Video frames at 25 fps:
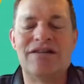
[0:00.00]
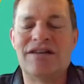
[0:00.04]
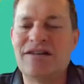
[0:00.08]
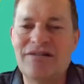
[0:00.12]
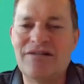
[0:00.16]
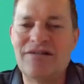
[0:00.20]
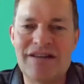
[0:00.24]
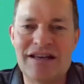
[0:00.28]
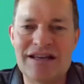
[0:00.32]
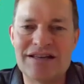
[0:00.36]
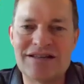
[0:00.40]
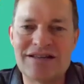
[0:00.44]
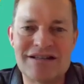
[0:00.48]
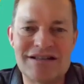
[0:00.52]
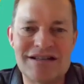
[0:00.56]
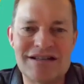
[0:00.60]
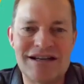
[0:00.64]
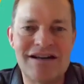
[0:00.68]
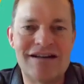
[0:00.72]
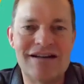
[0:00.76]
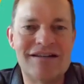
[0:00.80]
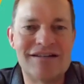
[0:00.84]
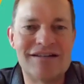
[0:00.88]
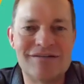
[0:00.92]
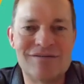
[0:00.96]
that things are
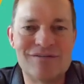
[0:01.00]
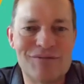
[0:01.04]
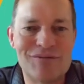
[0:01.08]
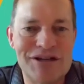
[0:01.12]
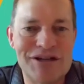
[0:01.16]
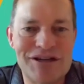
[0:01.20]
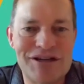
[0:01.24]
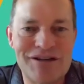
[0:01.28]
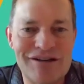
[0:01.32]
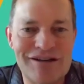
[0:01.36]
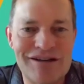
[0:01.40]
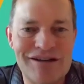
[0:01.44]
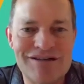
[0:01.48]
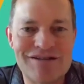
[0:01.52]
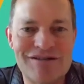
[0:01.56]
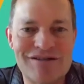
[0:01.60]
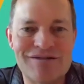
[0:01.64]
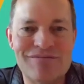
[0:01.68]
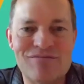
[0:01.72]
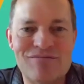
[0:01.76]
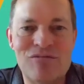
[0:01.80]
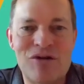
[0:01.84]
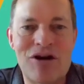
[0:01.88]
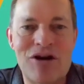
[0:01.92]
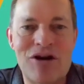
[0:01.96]
done and we don't need
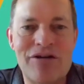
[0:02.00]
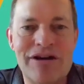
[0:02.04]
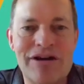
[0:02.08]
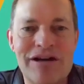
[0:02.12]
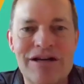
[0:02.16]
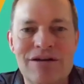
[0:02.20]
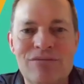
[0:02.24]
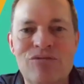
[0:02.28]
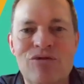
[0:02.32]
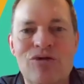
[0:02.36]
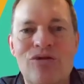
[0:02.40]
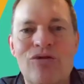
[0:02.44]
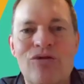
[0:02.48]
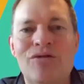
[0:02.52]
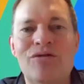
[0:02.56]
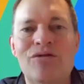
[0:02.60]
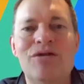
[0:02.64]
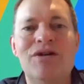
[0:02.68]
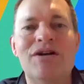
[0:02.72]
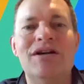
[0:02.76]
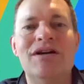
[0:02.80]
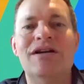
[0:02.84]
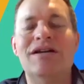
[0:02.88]
to worry anymore.